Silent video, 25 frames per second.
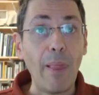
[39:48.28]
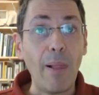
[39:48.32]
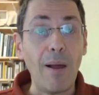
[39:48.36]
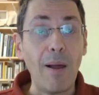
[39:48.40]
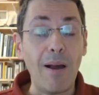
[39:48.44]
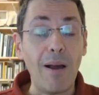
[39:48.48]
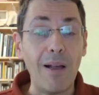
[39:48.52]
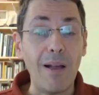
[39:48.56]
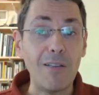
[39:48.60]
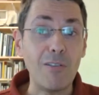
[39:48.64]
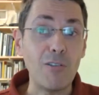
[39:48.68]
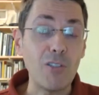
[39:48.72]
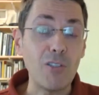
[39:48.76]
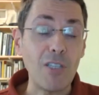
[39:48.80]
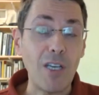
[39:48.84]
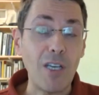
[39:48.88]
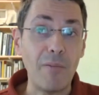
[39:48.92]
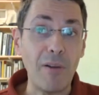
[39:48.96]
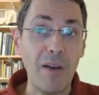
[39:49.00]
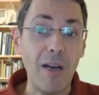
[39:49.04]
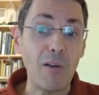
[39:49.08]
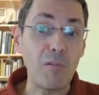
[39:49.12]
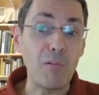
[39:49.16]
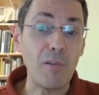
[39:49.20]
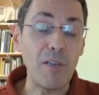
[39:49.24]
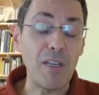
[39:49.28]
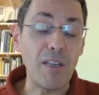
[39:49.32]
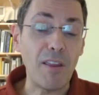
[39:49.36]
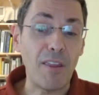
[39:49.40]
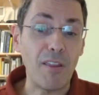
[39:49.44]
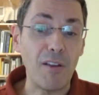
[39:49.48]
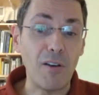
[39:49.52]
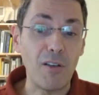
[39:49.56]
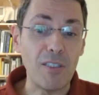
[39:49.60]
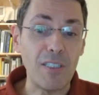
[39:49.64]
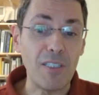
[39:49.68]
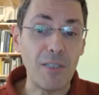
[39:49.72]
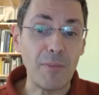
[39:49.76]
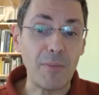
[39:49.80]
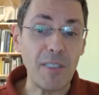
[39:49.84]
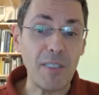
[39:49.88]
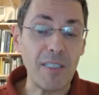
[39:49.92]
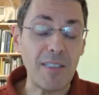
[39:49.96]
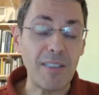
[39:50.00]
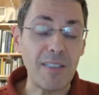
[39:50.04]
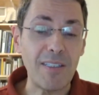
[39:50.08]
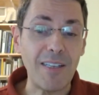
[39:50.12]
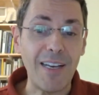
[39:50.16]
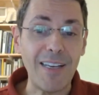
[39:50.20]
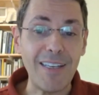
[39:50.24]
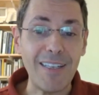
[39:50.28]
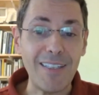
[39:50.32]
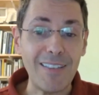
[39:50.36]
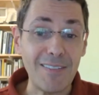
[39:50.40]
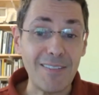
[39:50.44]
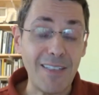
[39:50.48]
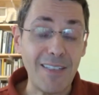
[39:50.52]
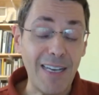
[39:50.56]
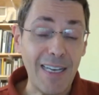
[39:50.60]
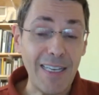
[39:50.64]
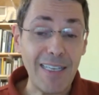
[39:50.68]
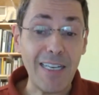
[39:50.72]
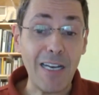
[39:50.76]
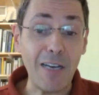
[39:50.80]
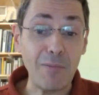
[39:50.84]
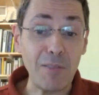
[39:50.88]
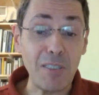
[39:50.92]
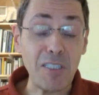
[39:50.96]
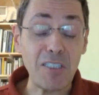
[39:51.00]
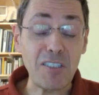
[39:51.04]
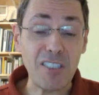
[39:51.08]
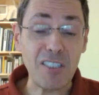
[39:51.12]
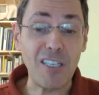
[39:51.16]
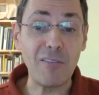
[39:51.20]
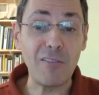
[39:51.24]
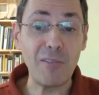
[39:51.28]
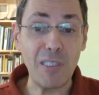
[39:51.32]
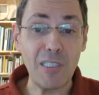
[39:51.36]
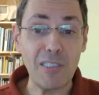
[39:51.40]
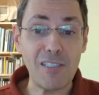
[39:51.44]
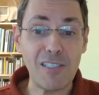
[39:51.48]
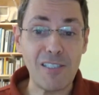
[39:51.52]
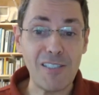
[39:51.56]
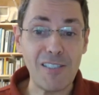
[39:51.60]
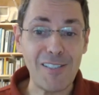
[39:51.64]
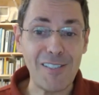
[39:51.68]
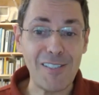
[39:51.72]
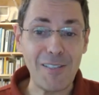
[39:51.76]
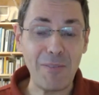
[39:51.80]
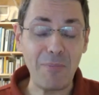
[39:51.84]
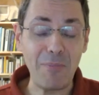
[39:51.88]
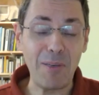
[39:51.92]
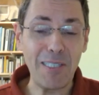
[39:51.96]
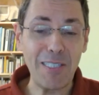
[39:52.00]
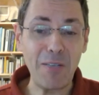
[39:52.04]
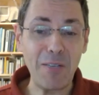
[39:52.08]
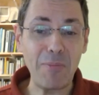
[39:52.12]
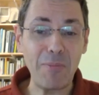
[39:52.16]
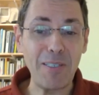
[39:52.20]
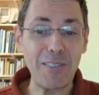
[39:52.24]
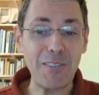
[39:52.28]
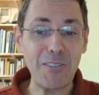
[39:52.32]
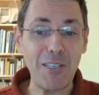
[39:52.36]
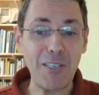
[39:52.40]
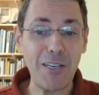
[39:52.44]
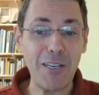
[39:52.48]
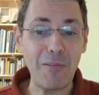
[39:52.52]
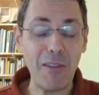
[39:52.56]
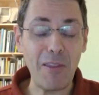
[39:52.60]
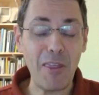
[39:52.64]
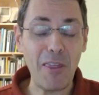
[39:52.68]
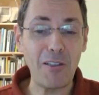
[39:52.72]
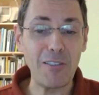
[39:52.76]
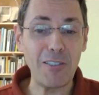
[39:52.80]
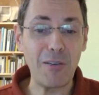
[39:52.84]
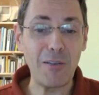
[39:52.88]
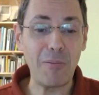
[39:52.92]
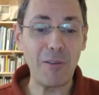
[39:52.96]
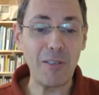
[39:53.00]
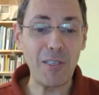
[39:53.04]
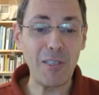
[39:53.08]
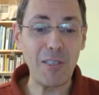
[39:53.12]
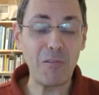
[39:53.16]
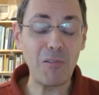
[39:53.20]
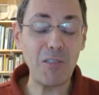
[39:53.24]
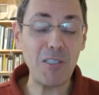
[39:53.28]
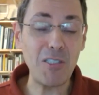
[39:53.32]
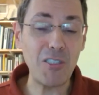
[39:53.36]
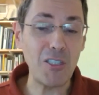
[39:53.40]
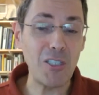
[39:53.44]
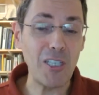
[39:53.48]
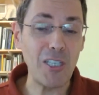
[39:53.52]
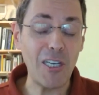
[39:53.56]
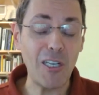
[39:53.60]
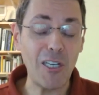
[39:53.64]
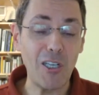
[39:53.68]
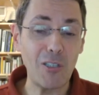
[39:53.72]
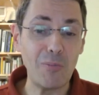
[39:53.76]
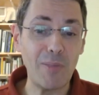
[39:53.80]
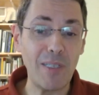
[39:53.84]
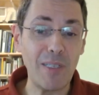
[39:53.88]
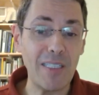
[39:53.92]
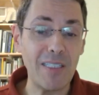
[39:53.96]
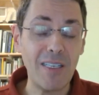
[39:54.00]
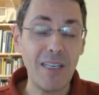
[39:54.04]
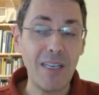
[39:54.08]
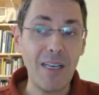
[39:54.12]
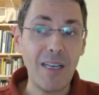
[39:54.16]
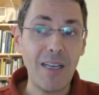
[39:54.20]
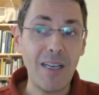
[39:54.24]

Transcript: I just have a quick thought. I mean, I haven't traveled since the pandemic, so I haven't thought about the question a lot, but